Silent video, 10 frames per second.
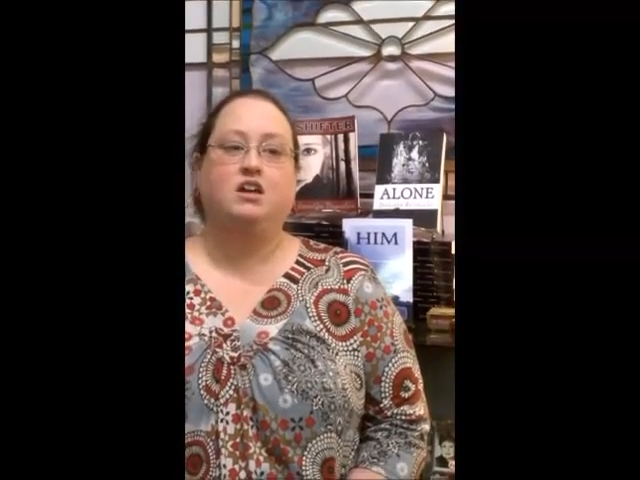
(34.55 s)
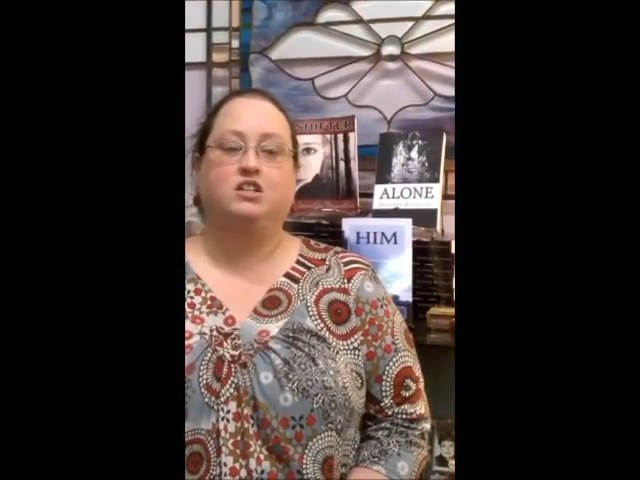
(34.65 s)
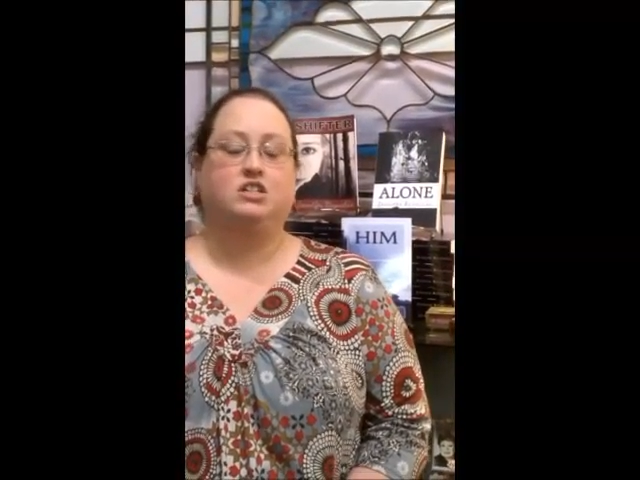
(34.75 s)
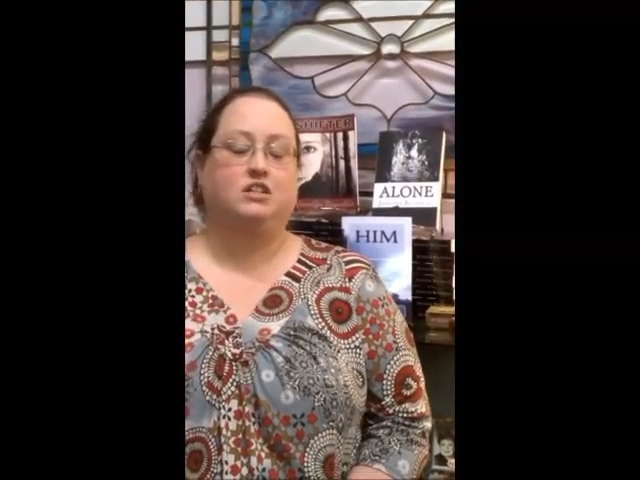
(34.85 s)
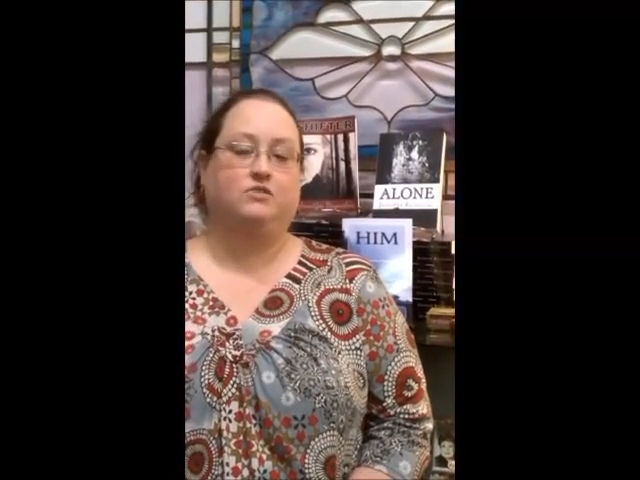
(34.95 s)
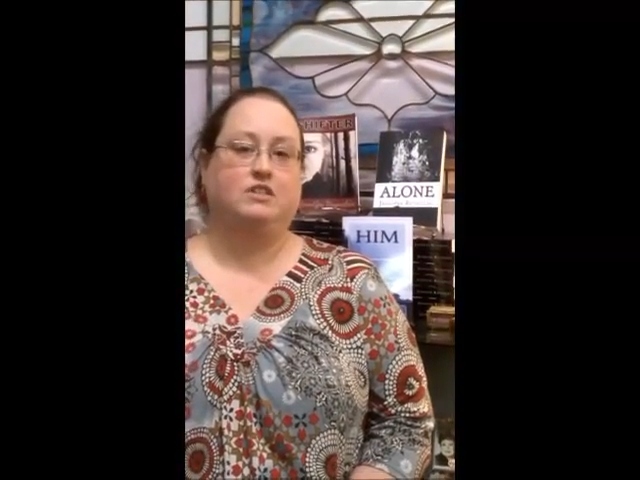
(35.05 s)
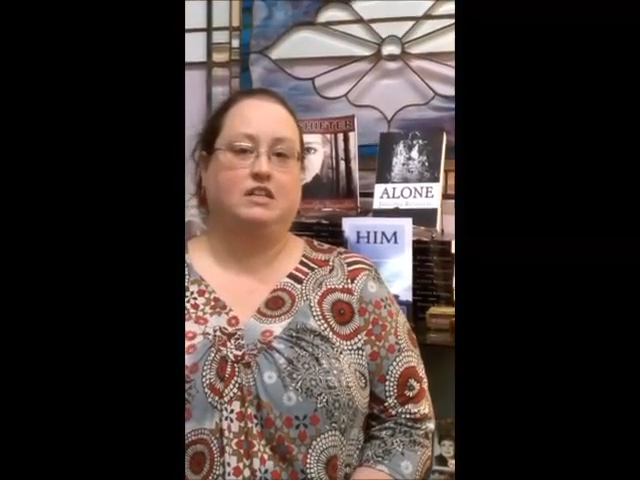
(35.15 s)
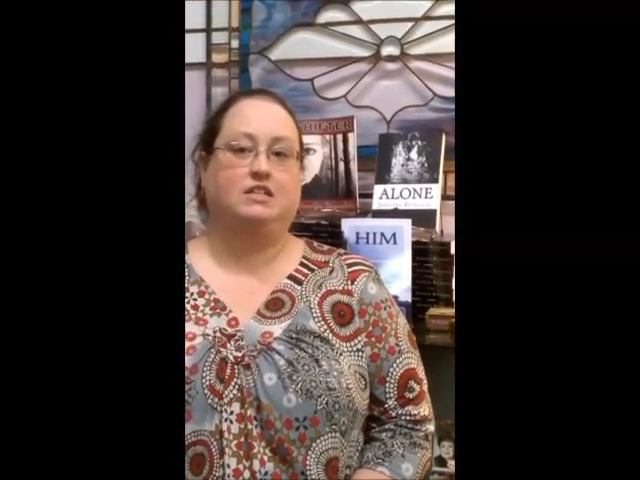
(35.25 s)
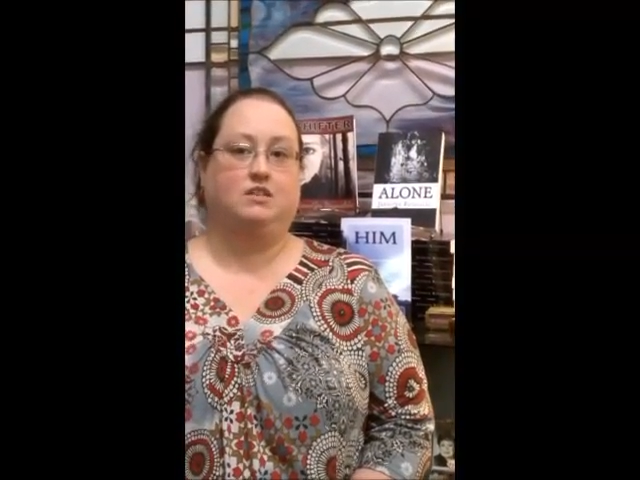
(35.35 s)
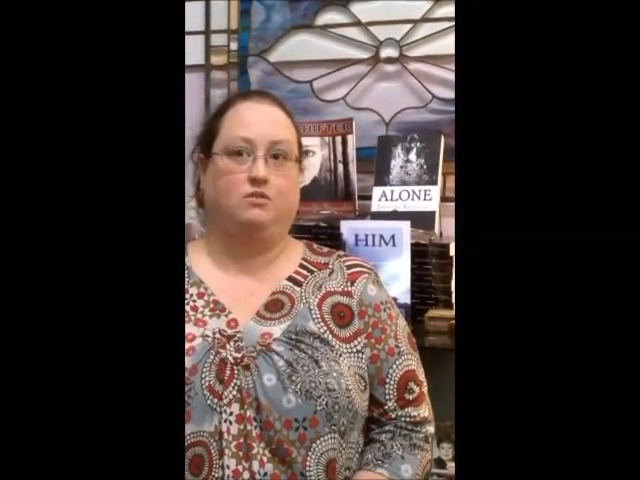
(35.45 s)
just different
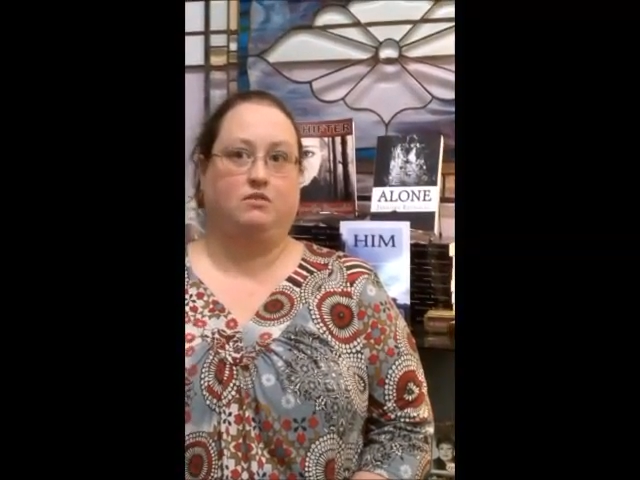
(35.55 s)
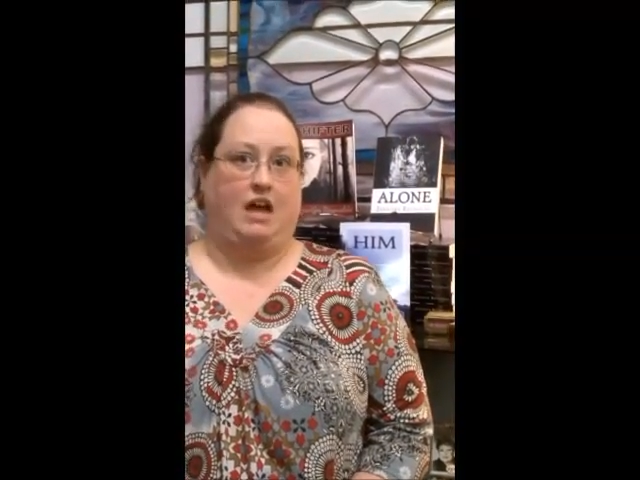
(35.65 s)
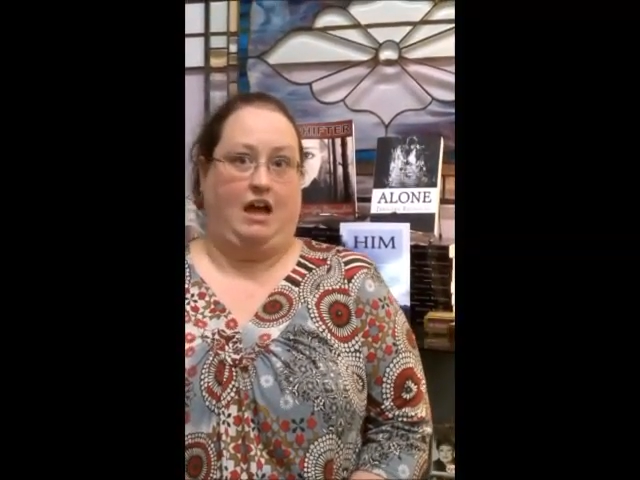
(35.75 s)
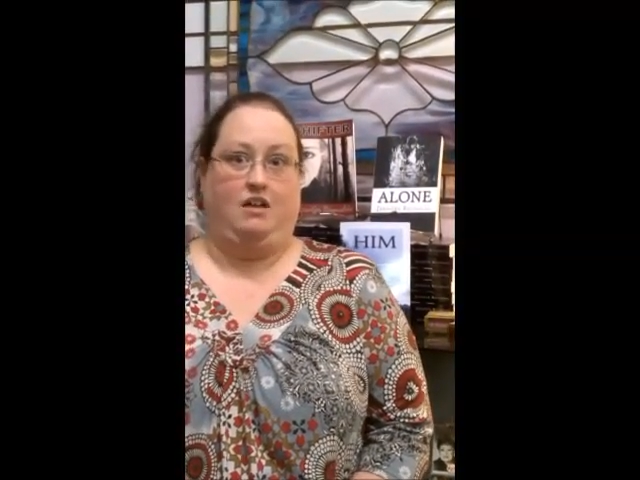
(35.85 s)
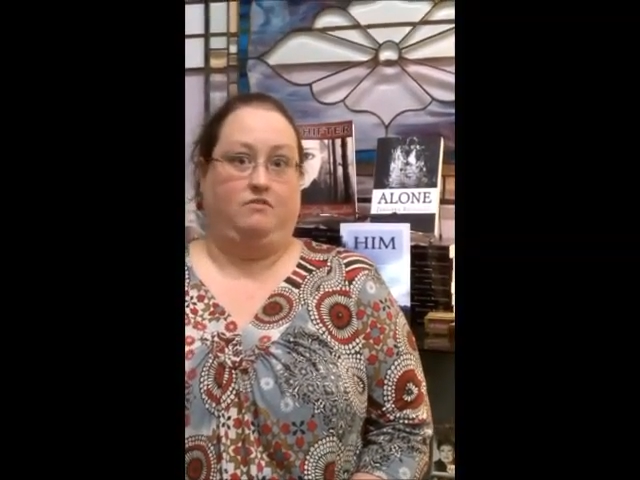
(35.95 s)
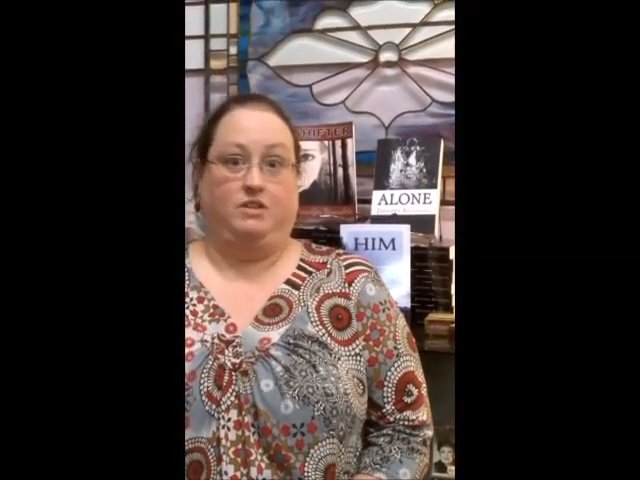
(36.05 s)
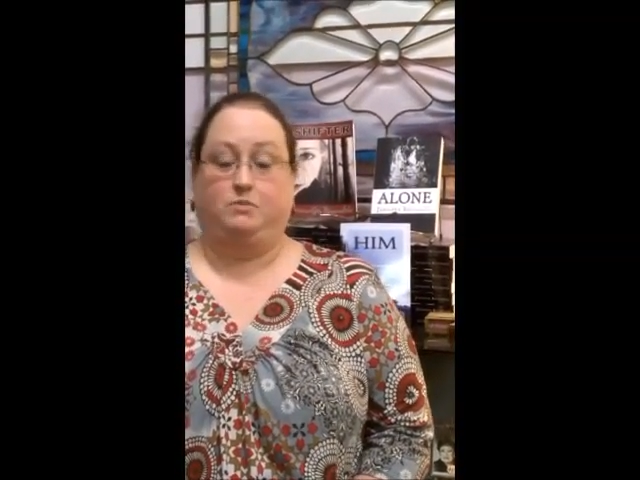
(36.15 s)
things that I've